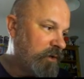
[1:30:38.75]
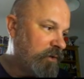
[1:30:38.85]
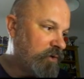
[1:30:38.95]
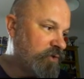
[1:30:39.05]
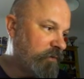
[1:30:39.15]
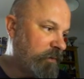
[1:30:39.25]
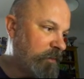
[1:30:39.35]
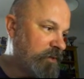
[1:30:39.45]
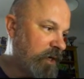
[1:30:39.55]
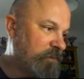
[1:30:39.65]
Not sure if the
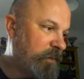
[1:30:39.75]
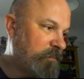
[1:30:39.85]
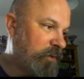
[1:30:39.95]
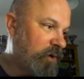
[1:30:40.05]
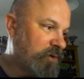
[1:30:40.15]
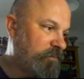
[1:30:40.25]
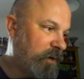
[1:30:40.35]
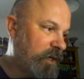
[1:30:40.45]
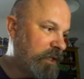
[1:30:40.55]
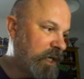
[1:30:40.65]
website has been blocked
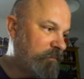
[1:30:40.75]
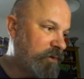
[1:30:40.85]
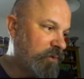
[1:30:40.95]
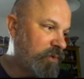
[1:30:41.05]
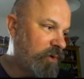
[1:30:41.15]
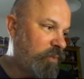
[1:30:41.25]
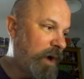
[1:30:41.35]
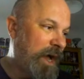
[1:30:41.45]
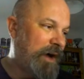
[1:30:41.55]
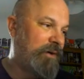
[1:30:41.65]
by the government or what.
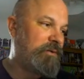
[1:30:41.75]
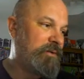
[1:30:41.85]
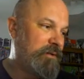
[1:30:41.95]
Wow.